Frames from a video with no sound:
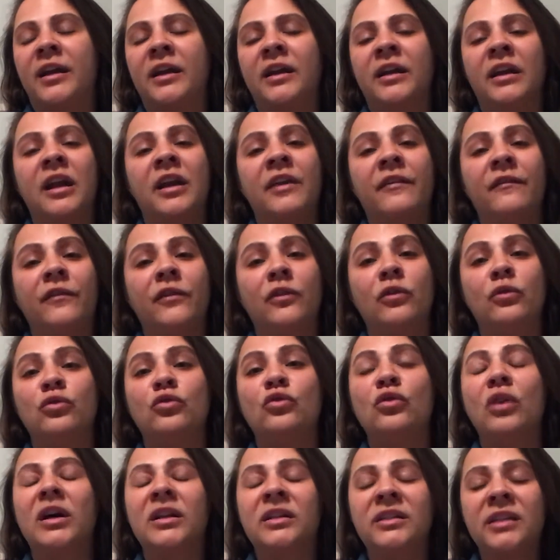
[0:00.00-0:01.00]
And if you
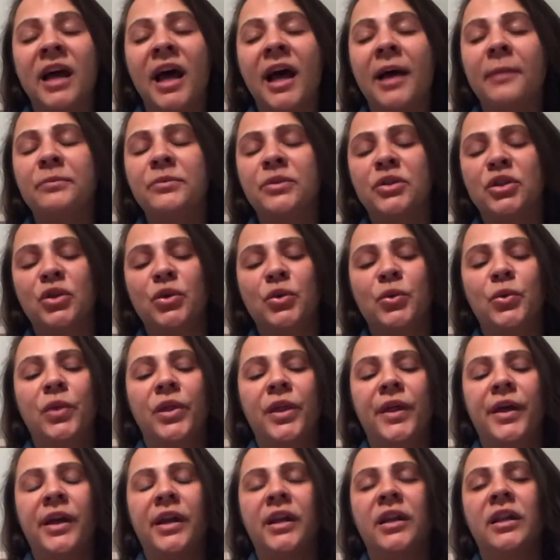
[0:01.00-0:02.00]
attempt to,
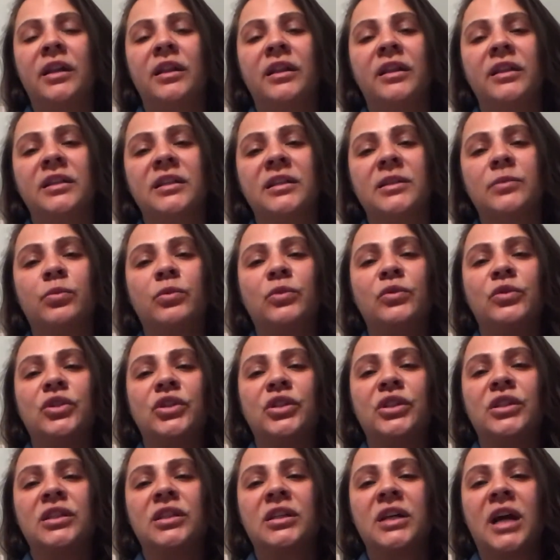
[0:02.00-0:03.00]
then this will
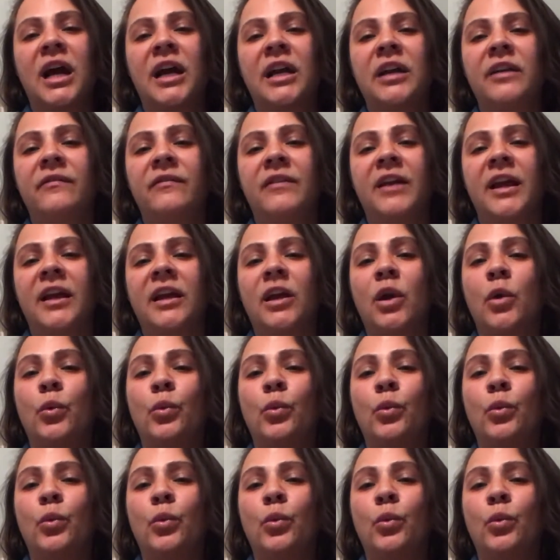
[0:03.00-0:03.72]
just kind of like